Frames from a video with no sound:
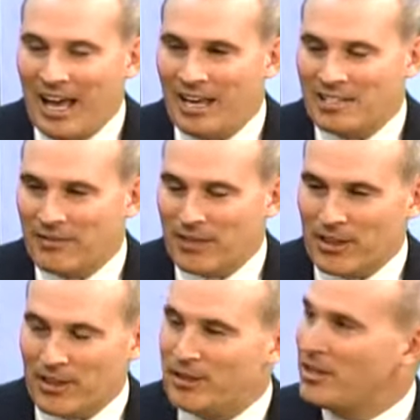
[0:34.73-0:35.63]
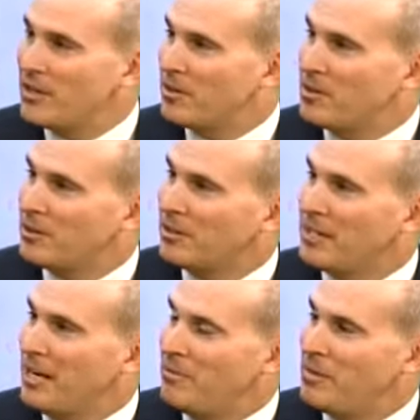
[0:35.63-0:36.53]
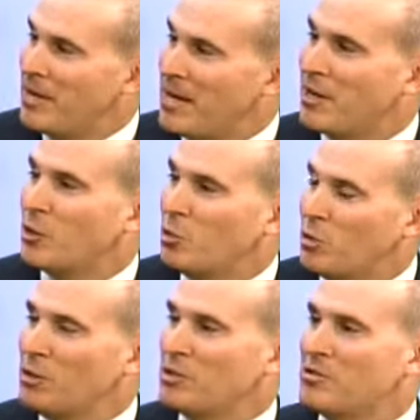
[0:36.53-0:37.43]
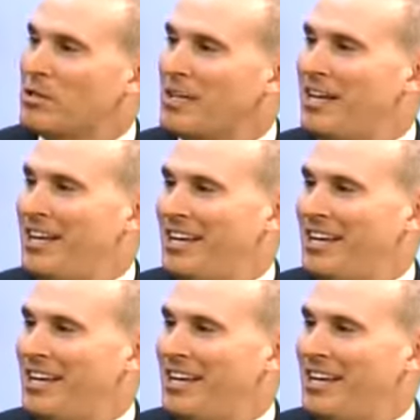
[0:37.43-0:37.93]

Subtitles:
as if a 30-year-old MBA on Wall Street.